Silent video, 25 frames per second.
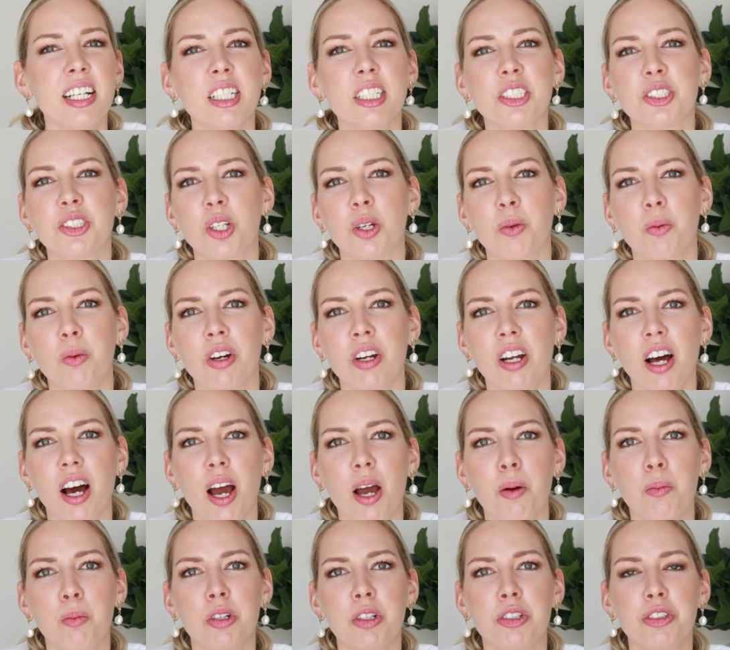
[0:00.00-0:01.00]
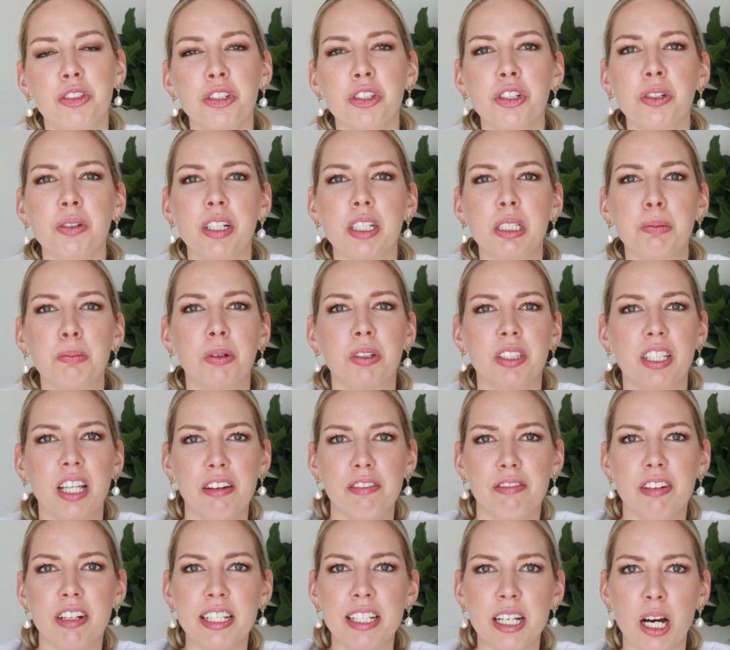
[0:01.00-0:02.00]
So what I would do is put
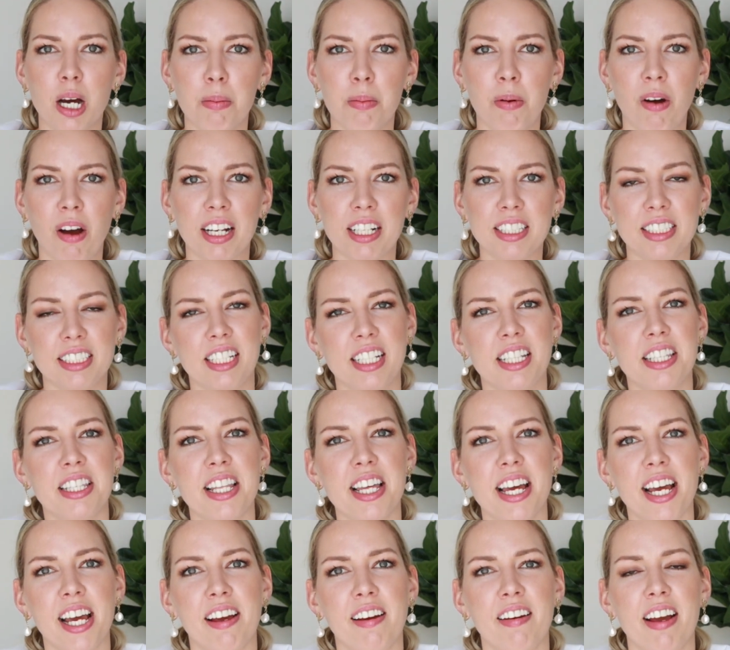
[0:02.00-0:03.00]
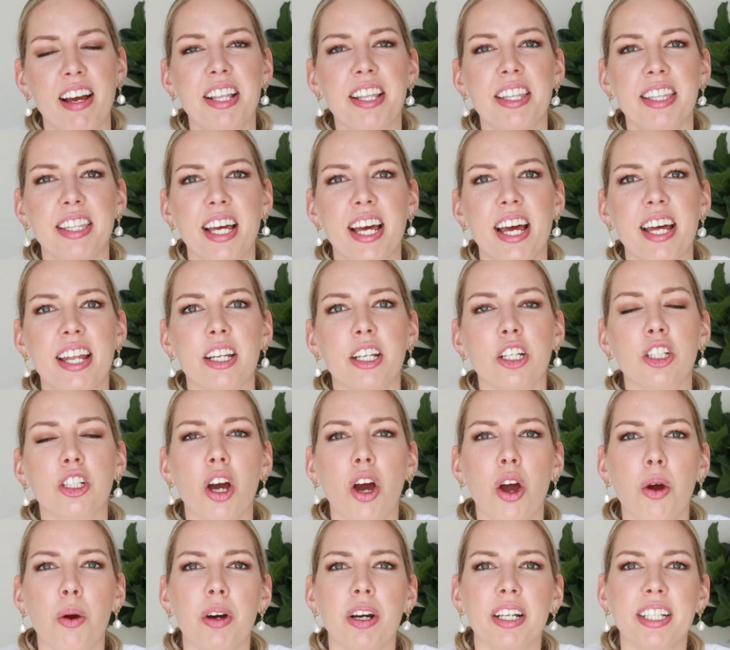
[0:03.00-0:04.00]
that retail price in there and then
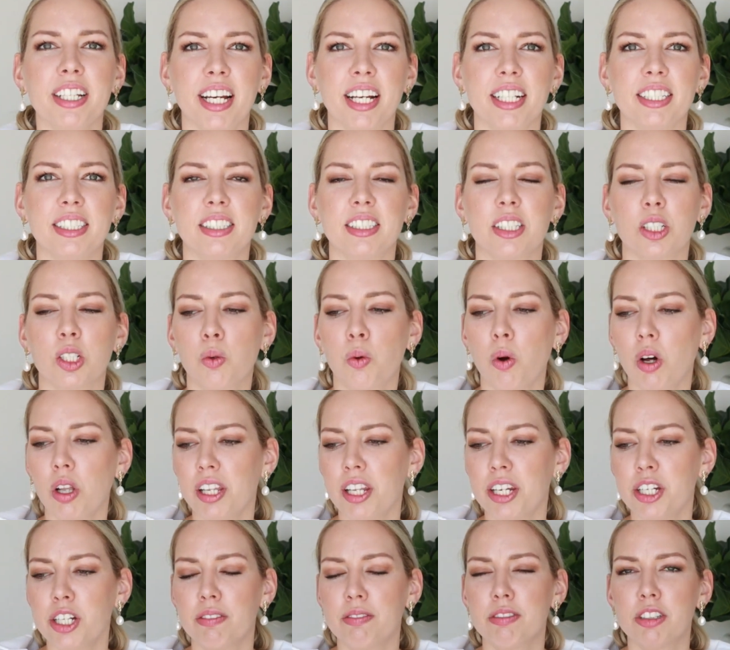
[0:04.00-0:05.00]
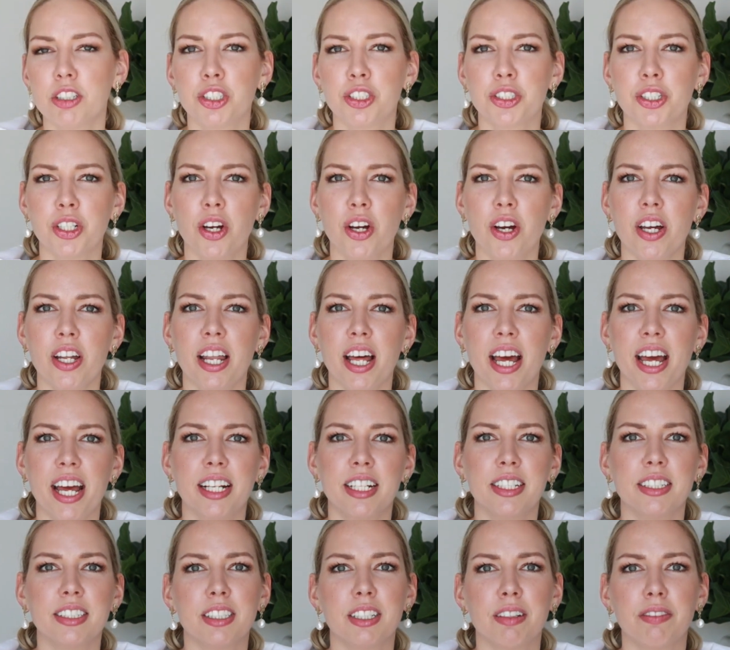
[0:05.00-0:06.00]
go against the quality of the shirt
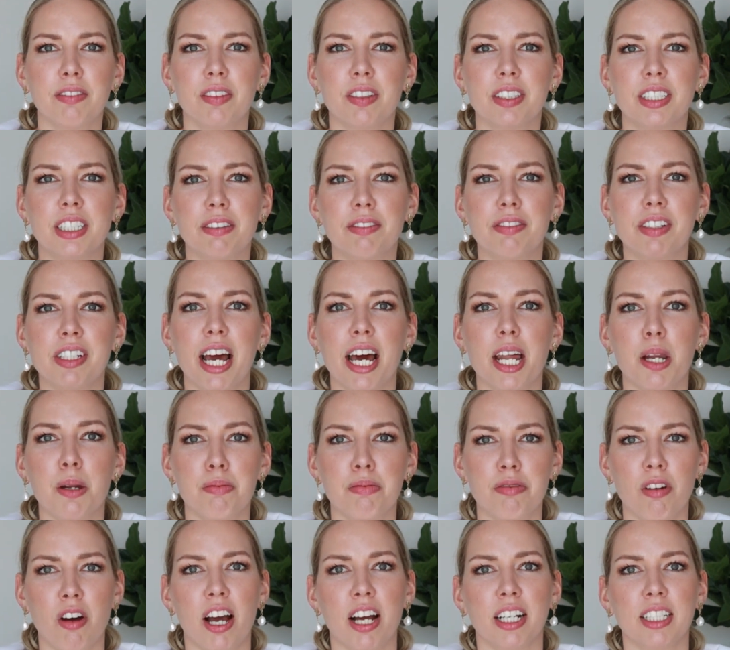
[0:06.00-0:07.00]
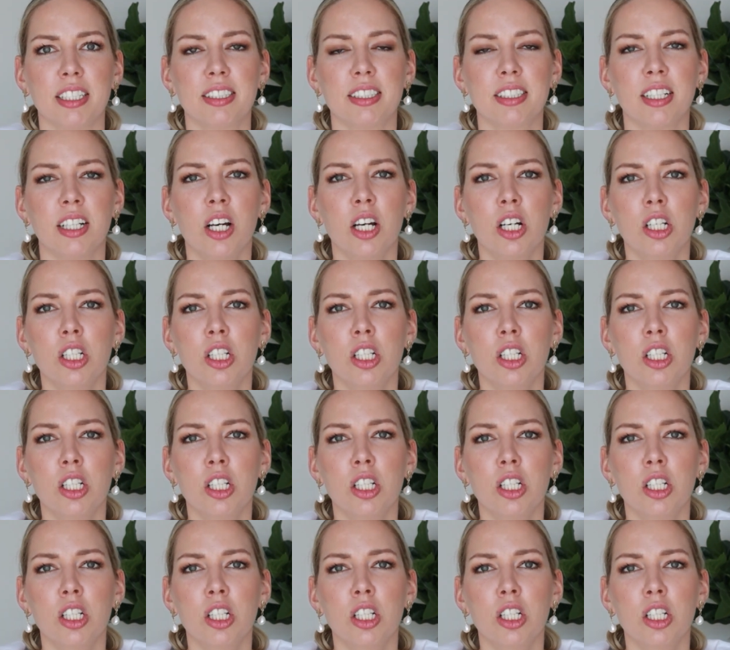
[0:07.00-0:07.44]
and divvy out a price.